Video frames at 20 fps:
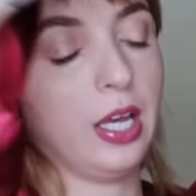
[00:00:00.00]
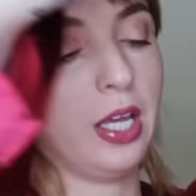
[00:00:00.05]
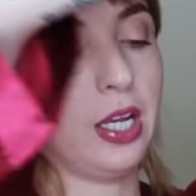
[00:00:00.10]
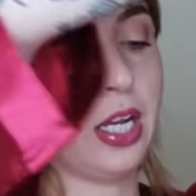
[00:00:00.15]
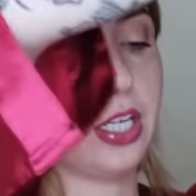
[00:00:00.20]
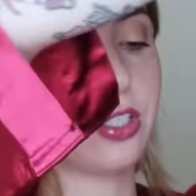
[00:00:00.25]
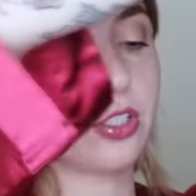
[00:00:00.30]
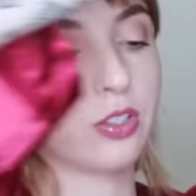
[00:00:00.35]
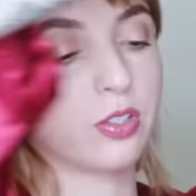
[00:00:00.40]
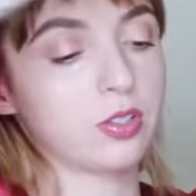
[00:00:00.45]

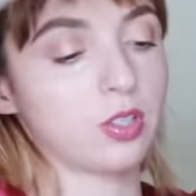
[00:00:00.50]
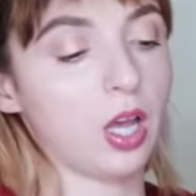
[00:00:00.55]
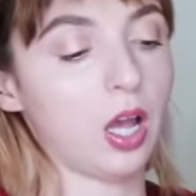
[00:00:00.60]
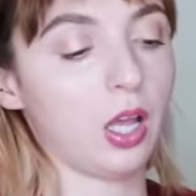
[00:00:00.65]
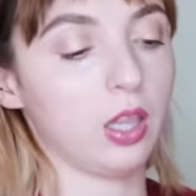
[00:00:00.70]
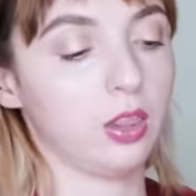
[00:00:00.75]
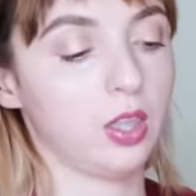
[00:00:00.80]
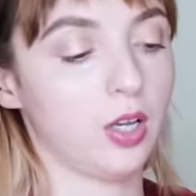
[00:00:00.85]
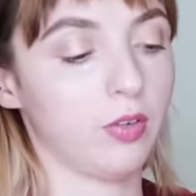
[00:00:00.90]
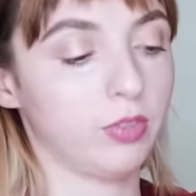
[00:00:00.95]
and I just
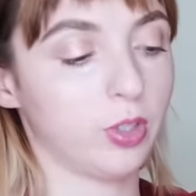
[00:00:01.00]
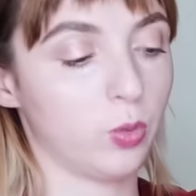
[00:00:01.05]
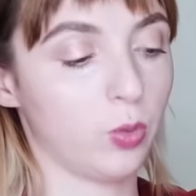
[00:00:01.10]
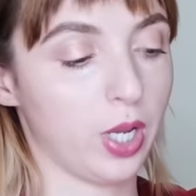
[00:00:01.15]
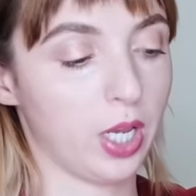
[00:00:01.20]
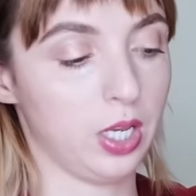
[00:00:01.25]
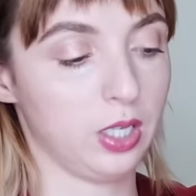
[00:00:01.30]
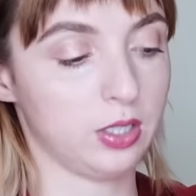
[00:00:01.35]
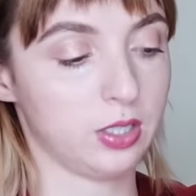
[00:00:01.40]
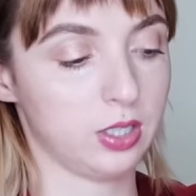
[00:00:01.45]
I love the
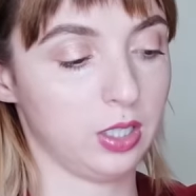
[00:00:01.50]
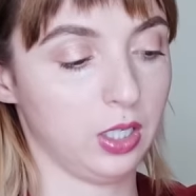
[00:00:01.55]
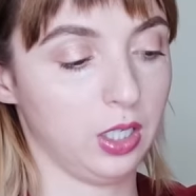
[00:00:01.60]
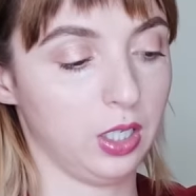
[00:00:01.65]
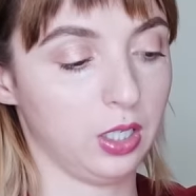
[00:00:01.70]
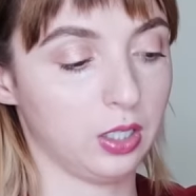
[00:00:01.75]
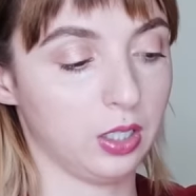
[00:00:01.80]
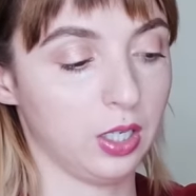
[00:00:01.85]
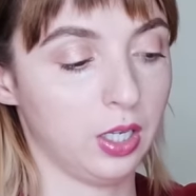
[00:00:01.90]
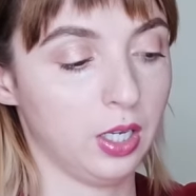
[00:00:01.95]
way it's
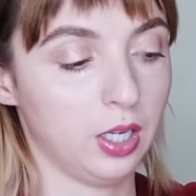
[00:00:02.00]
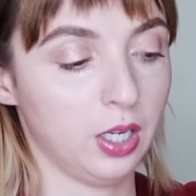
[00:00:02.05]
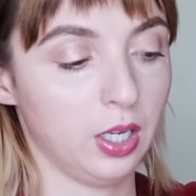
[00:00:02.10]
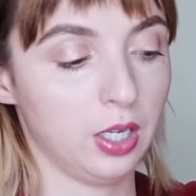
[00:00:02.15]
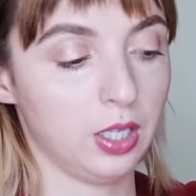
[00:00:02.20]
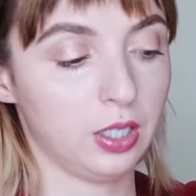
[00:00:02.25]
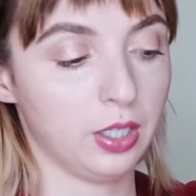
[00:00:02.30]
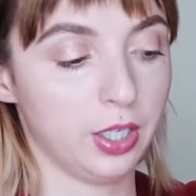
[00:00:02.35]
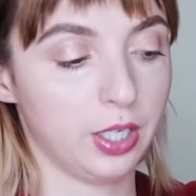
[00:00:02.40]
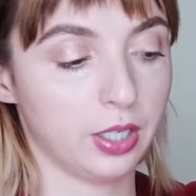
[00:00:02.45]
like
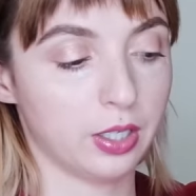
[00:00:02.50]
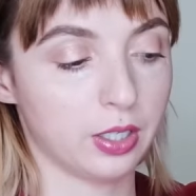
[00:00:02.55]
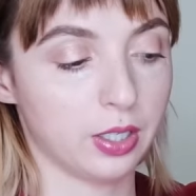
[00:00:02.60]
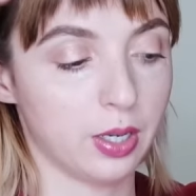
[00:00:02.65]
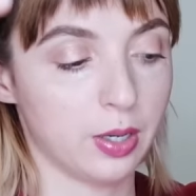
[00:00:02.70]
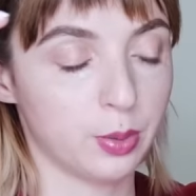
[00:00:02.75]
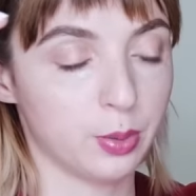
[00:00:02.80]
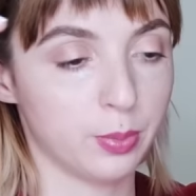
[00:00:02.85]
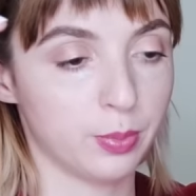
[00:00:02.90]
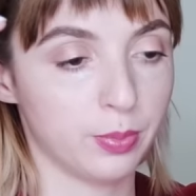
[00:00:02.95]
like
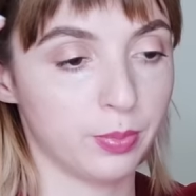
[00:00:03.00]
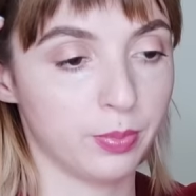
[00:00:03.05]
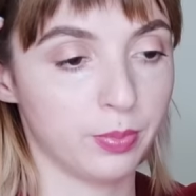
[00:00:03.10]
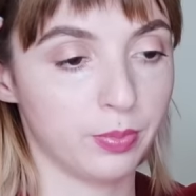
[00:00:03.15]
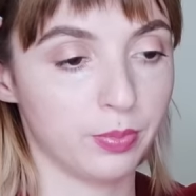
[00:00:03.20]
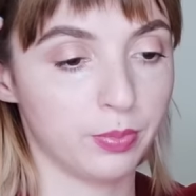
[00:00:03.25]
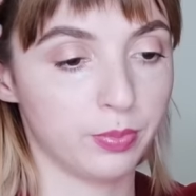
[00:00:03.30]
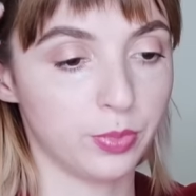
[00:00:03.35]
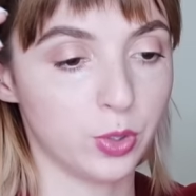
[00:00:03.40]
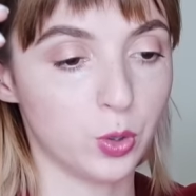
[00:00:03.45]

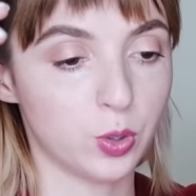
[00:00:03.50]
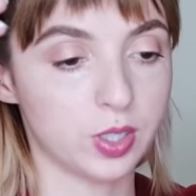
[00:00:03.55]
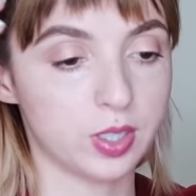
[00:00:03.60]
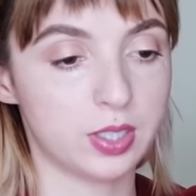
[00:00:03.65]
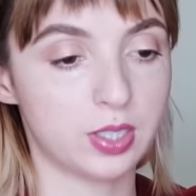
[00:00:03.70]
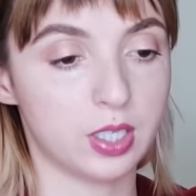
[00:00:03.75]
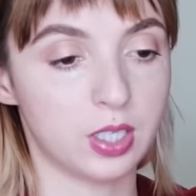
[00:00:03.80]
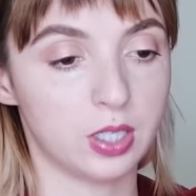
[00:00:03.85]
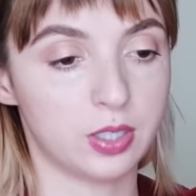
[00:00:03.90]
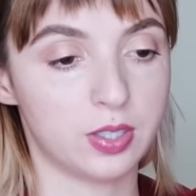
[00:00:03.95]
you can
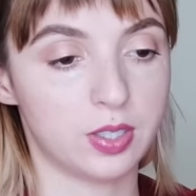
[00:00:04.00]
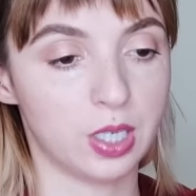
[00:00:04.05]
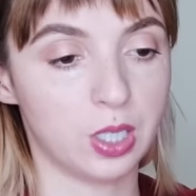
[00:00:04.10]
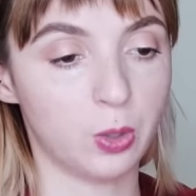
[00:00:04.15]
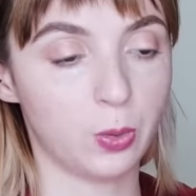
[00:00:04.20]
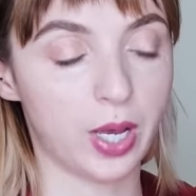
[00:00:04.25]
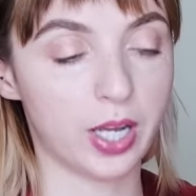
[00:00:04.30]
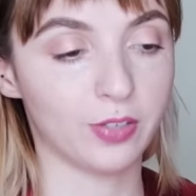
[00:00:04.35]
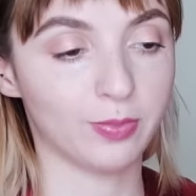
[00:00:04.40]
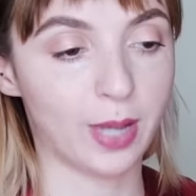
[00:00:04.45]
see the
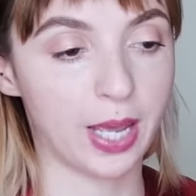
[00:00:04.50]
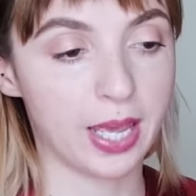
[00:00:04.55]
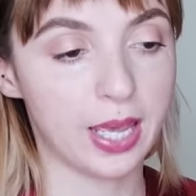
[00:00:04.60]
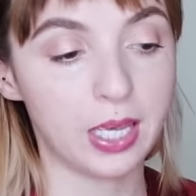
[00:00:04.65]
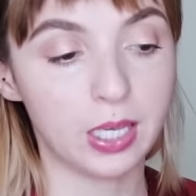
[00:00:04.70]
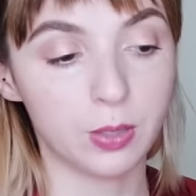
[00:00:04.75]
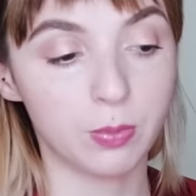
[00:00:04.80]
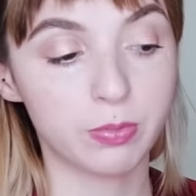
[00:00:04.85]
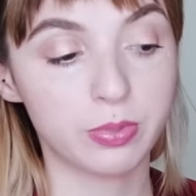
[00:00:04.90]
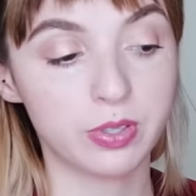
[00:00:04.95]
silhouette of my
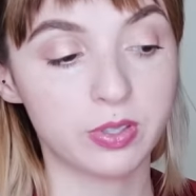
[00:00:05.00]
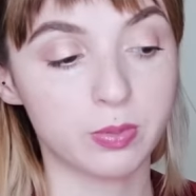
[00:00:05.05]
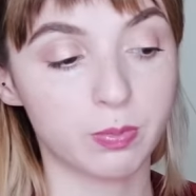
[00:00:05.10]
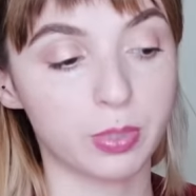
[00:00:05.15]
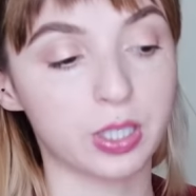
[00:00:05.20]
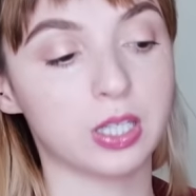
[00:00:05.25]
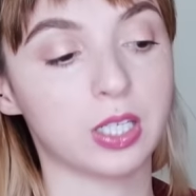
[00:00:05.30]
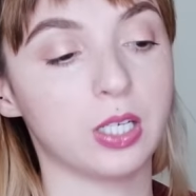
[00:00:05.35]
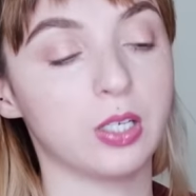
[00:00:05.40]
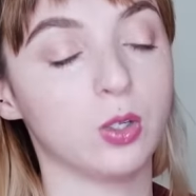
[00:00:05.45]
hips,
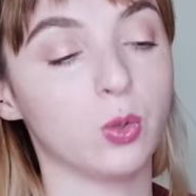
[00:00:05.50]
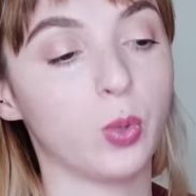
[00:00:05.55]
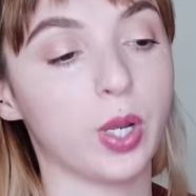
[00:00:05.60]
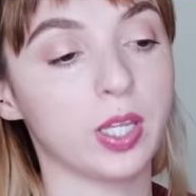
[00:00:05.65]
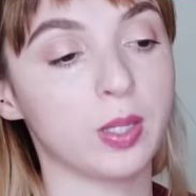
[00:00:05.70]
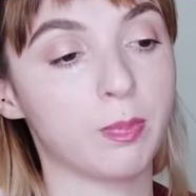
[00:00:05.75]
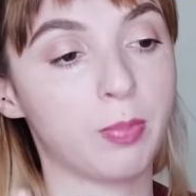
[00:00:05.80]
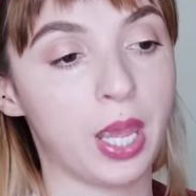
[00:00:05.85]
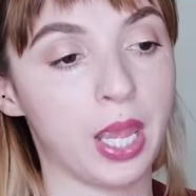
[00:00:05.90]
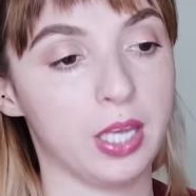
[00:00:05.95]
but then the
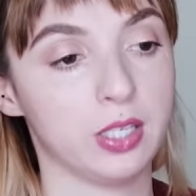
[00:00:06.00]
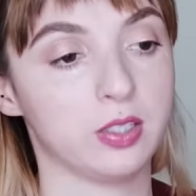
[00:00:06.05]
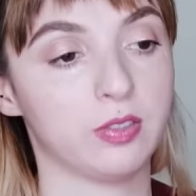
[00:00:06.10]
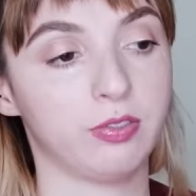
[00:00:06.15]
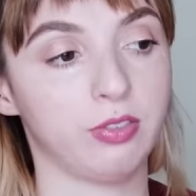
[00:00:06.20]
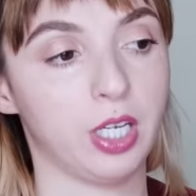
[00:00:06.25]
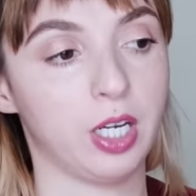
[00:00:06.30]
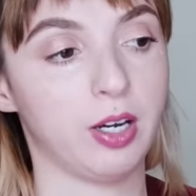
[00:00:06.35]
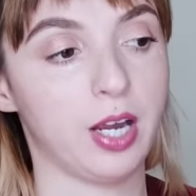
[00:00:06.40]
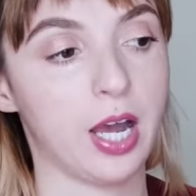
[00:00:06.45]
way the pants
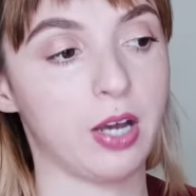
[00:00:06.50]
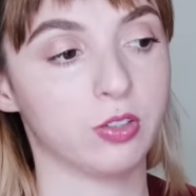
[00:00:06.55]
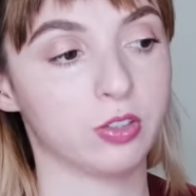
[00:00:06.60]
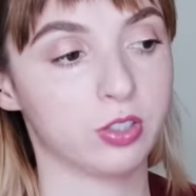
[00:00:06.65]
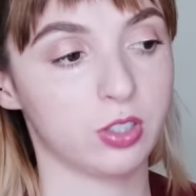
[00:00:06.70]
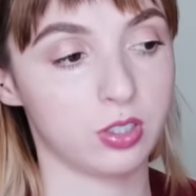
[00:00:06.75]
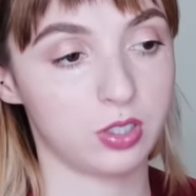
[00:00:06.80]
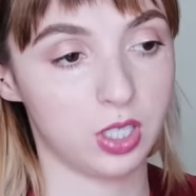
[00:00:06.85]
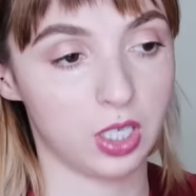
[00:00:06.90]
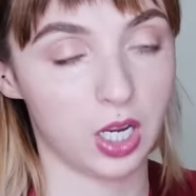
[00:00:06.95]
flare
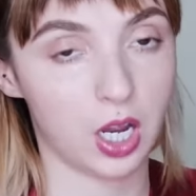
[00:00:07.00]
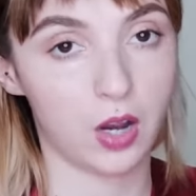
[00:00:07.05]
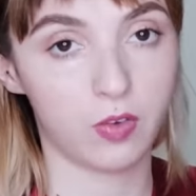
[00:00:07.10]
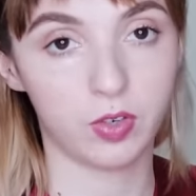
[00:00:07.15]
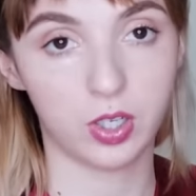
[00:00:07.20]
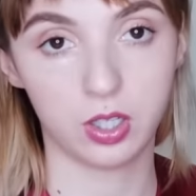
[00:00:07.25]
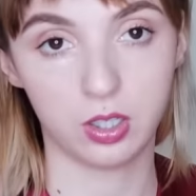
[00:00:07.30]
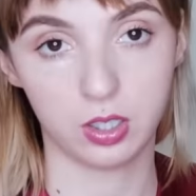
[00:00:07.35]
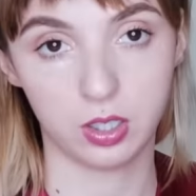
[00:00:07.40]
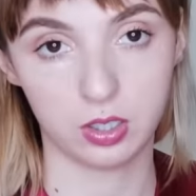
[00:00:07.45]
out, just like
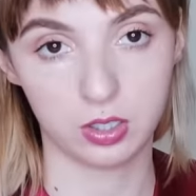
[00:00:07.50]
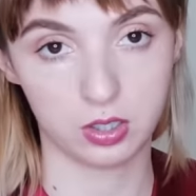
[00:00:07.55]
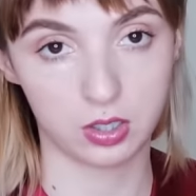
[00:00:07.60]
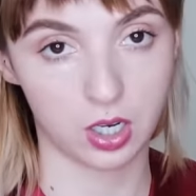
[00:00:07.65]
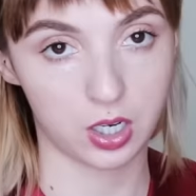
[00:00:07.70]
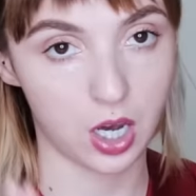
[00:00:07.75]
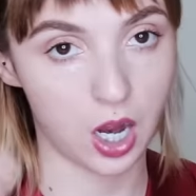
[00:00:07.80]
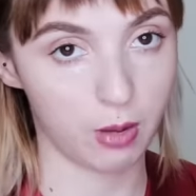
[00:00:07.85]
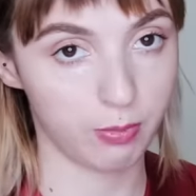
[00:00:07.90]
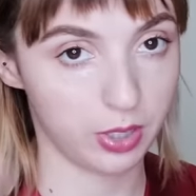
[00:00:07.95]
everything is
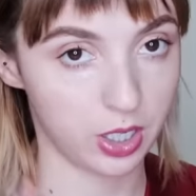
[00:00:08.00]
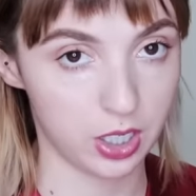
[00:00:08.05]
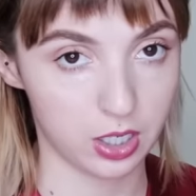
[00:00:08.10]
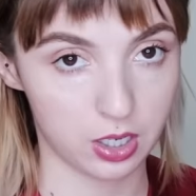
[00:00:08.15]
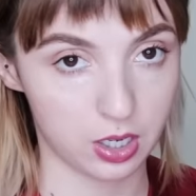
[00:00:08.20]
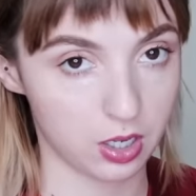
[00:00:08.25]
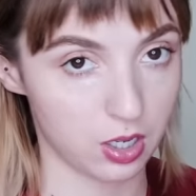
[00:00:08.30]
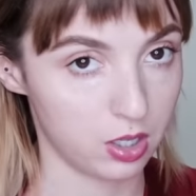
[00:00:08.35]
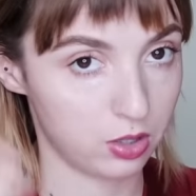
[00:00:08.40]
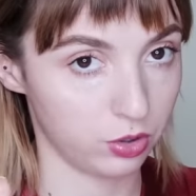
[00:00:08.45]

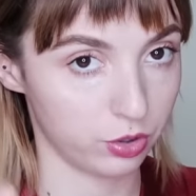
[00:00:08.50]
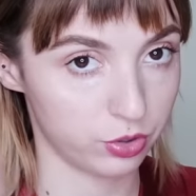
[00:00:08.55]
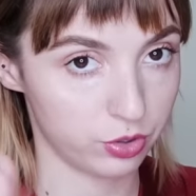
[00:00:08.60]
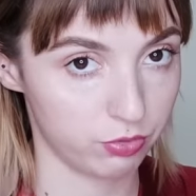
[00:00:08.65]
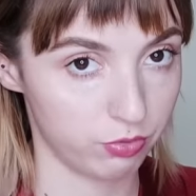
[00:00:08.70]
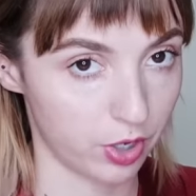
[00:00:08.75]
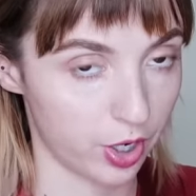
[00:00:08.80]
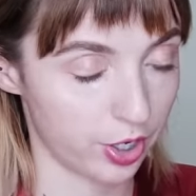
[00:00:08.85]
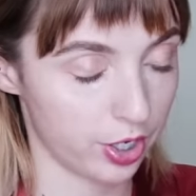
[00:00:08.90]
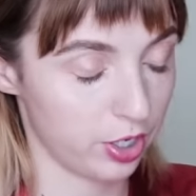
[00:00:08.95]
accommodated and
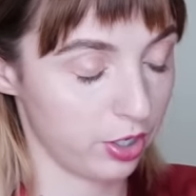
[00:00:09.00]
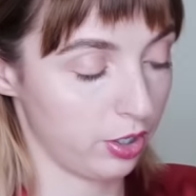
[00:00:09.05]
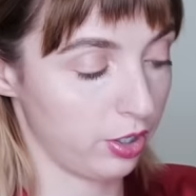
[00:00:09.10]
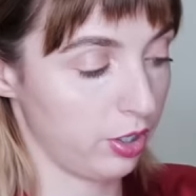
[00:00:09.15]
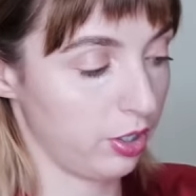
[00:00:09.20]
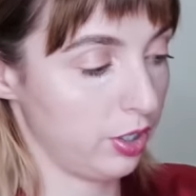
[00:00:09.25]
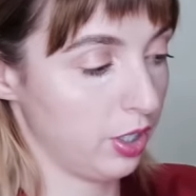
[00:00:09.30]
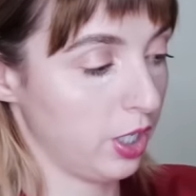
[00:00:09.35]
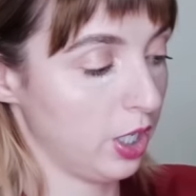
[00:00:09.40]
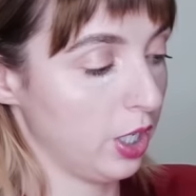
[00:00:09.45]
looks very
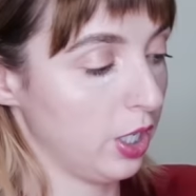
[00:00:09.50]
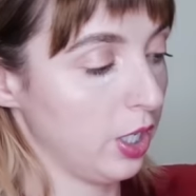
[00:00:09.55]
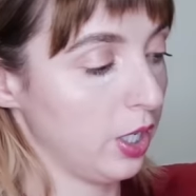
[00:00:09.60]
good.